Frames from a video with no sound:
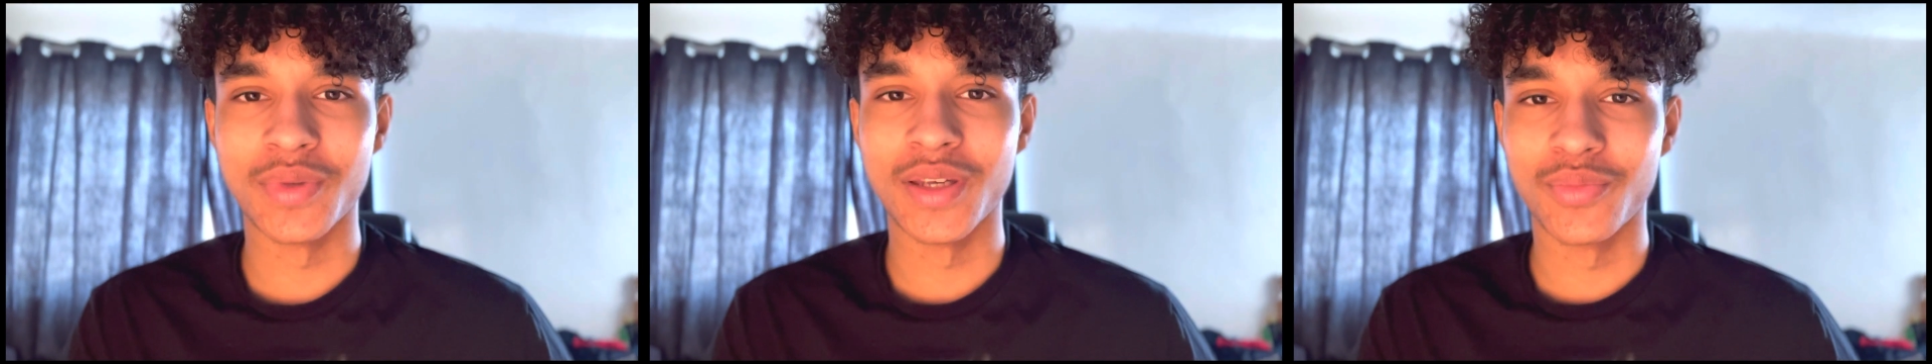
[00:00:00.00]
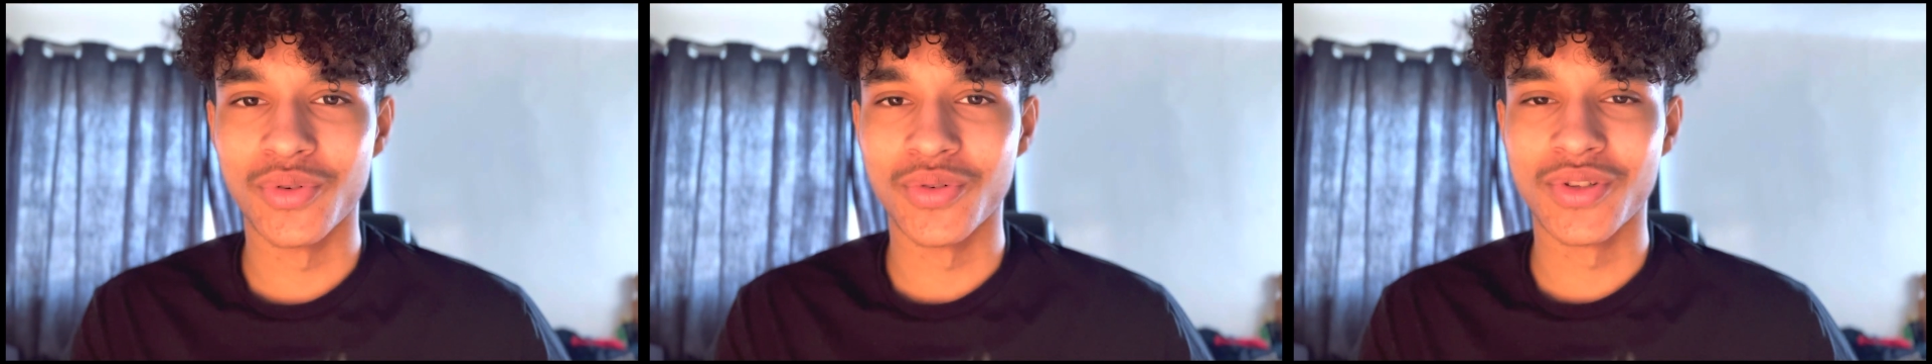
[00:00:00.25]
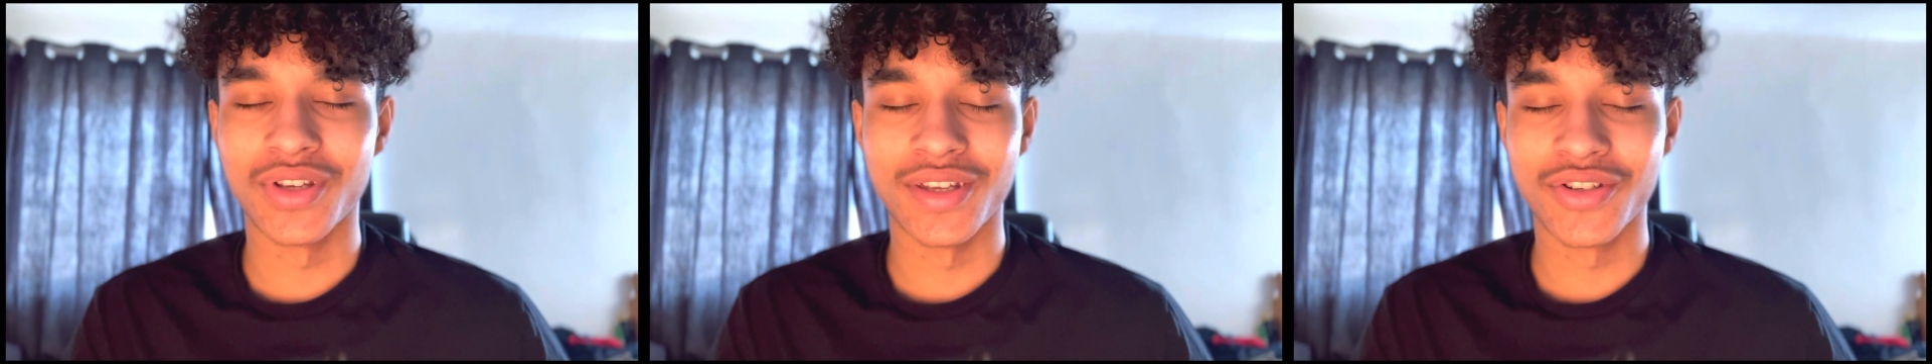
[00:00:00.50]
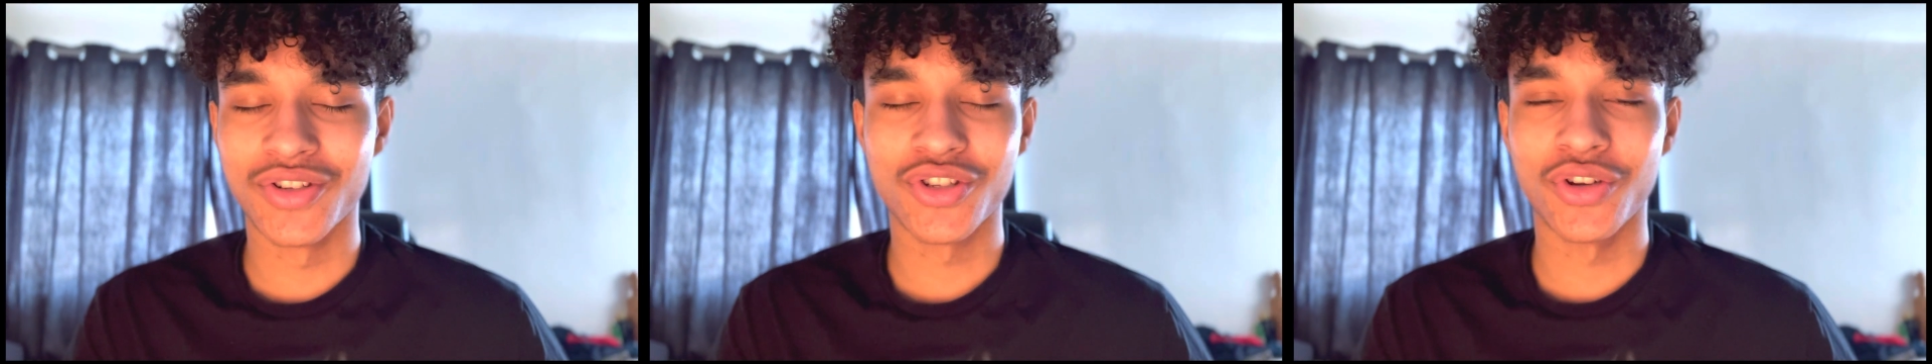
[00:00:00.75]
people, so it
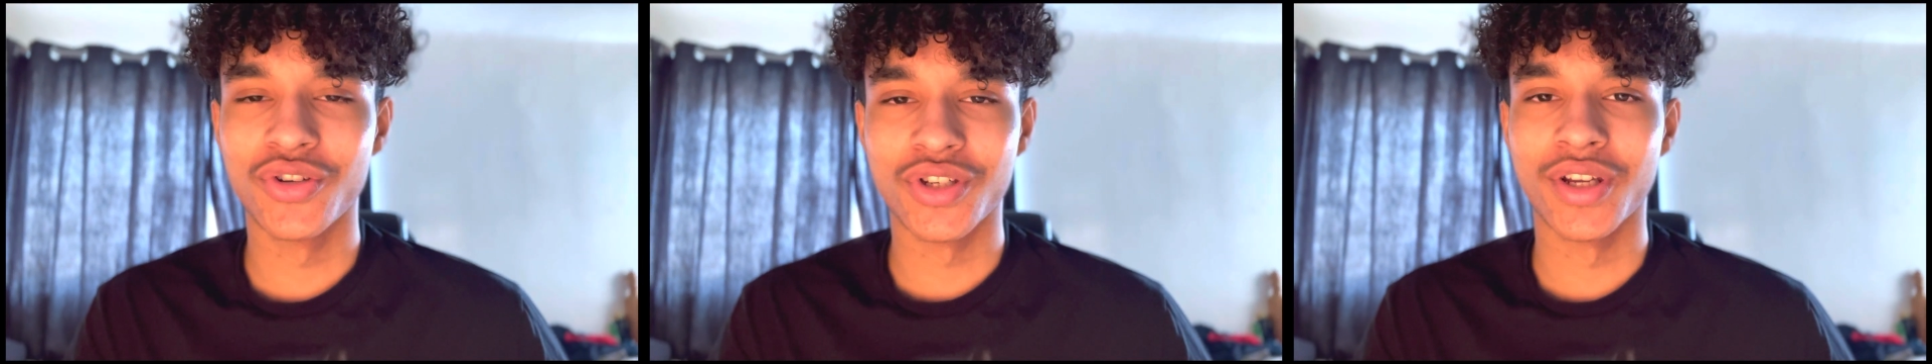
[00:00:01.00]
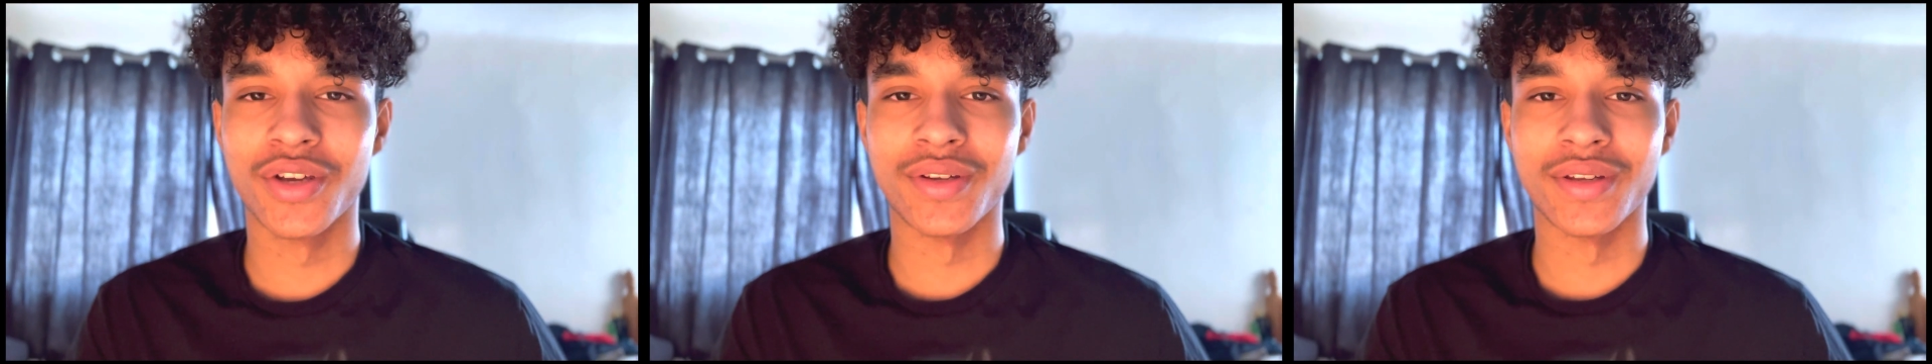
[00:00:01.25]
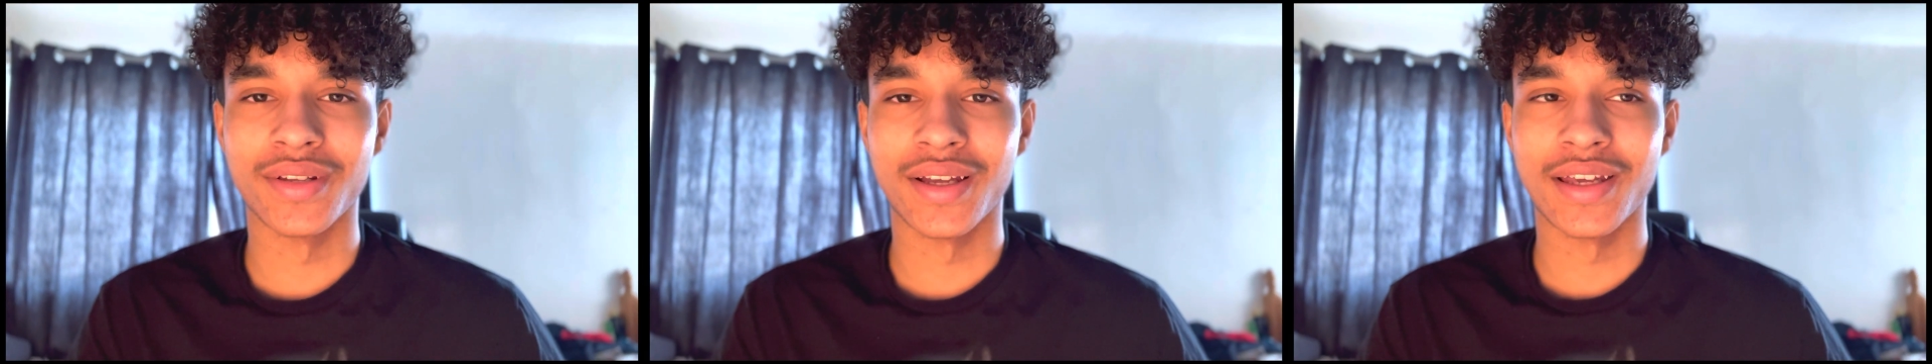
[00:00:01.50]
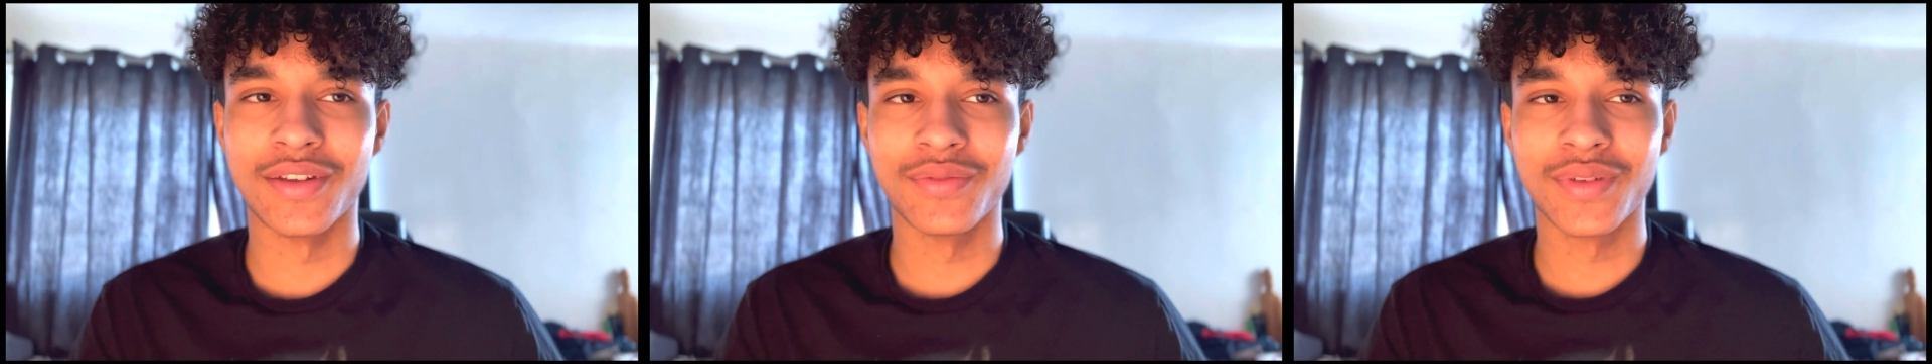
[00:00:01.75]
just shows you, don't it?
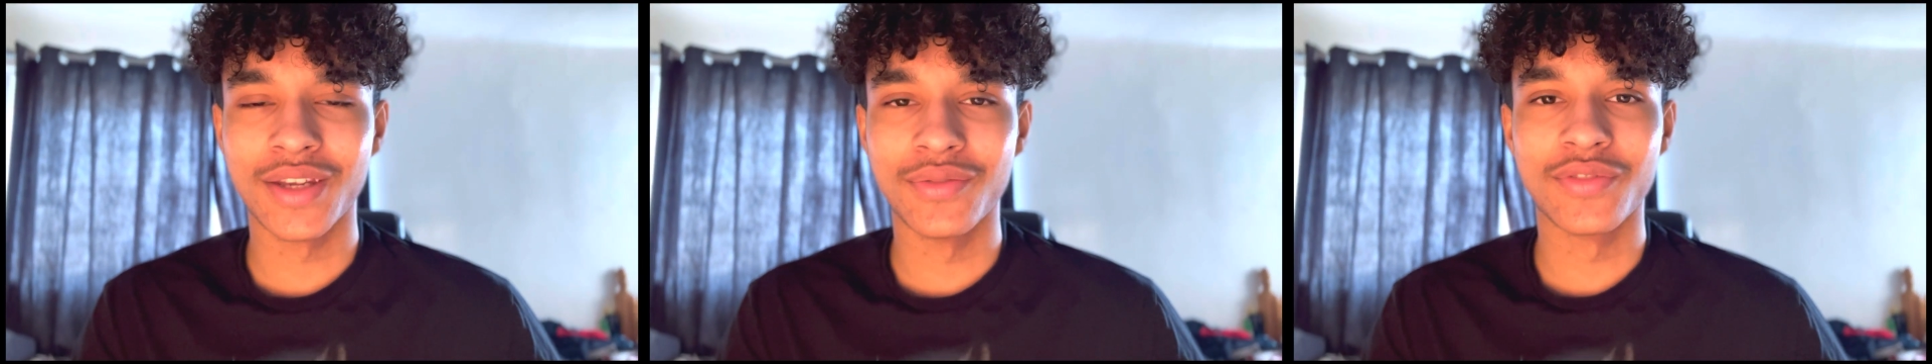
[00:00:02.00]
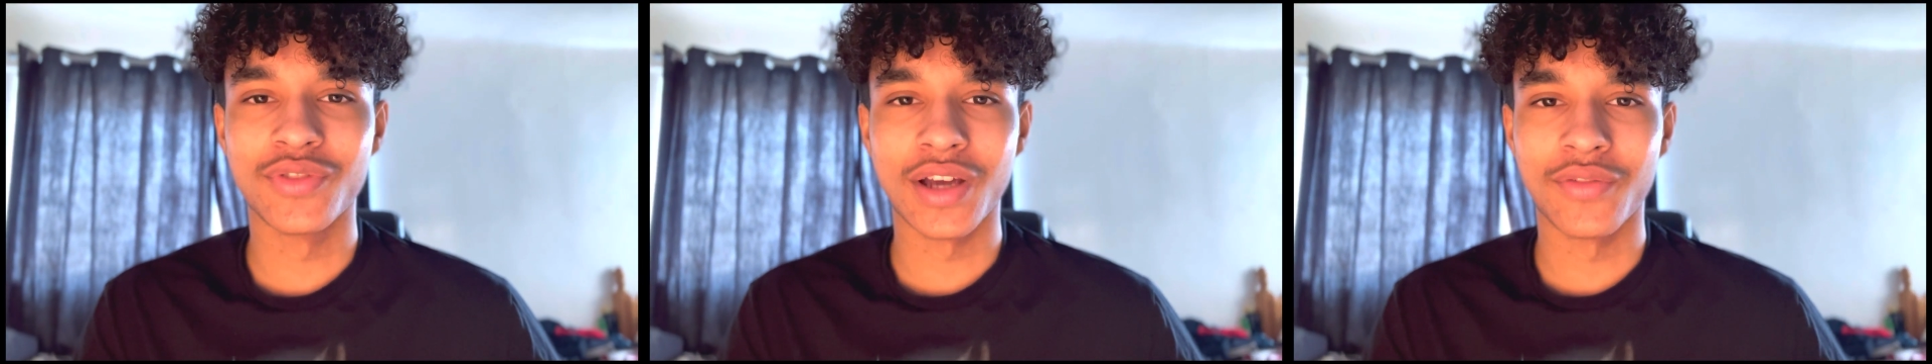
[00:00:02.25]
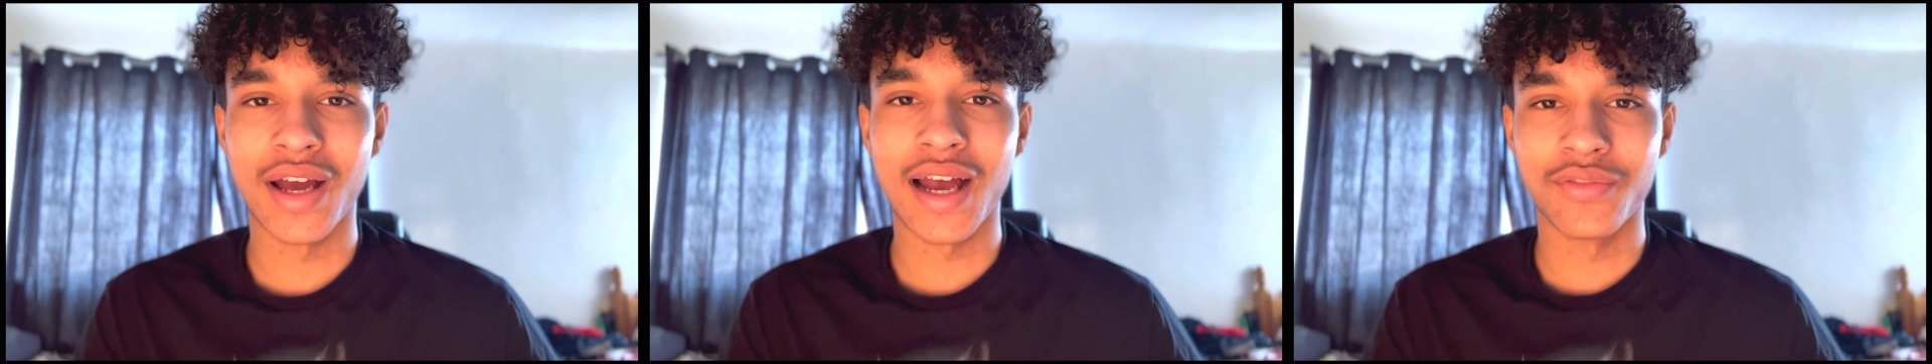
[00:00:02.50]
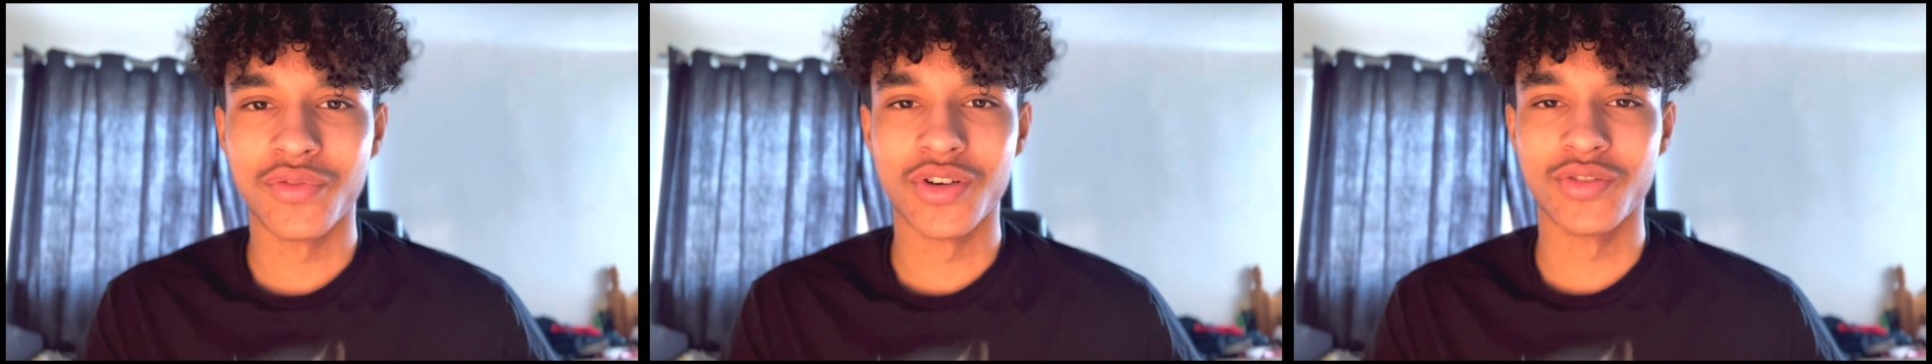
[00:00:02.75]
Like even if you have an
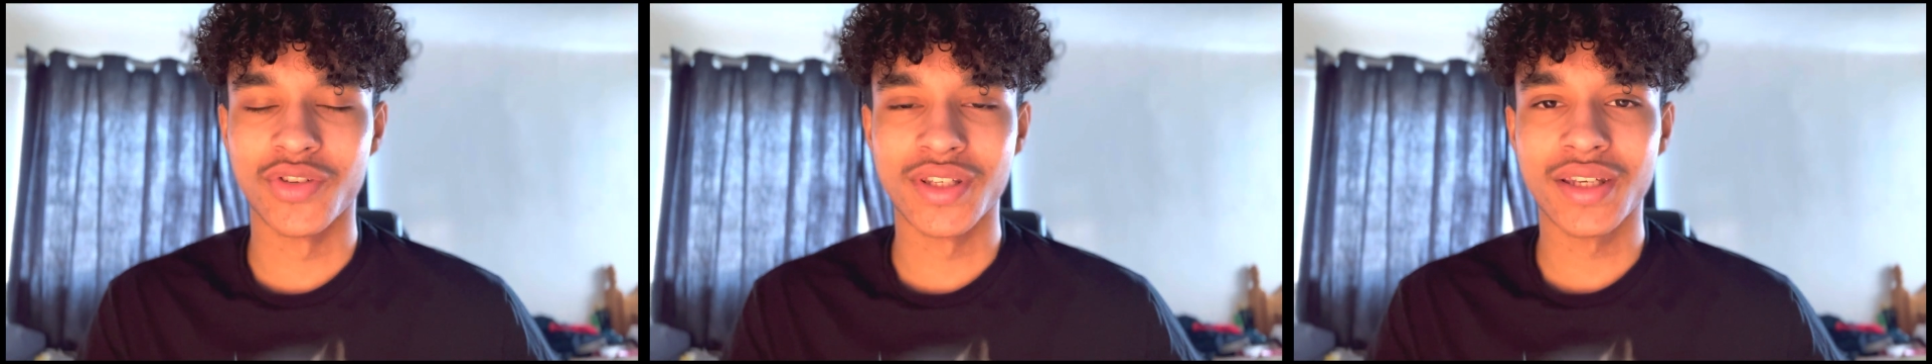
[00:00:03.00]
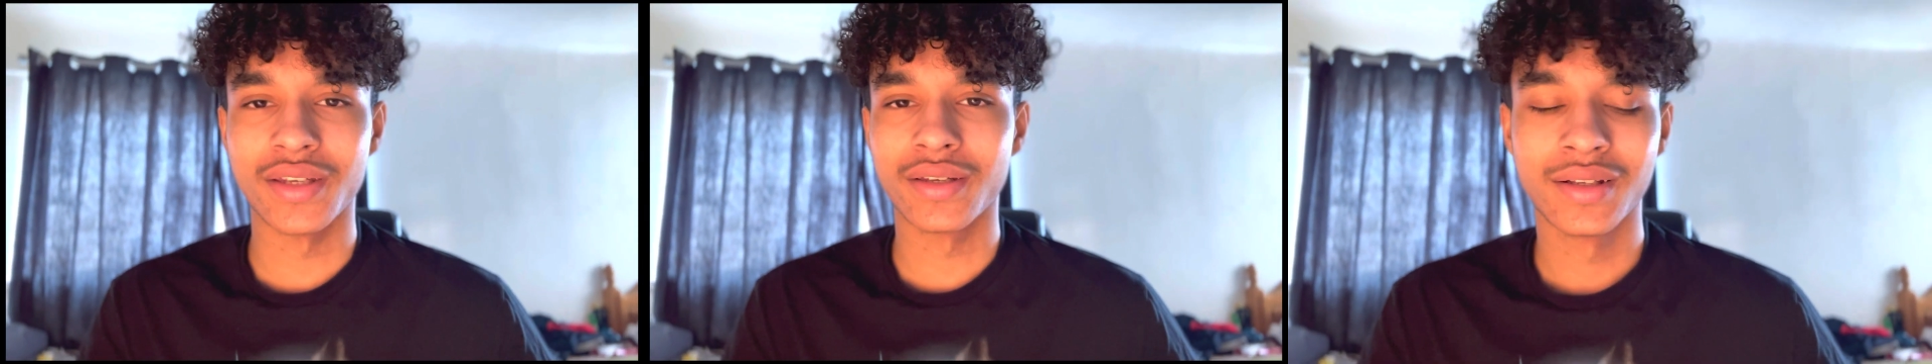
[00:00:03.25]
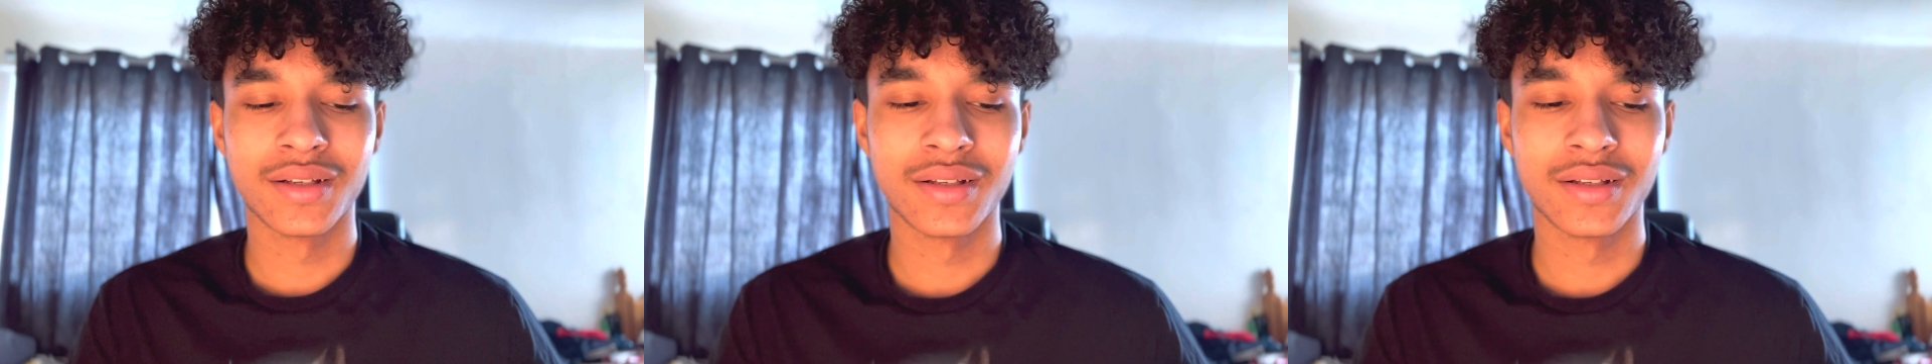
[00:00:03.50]
average physique,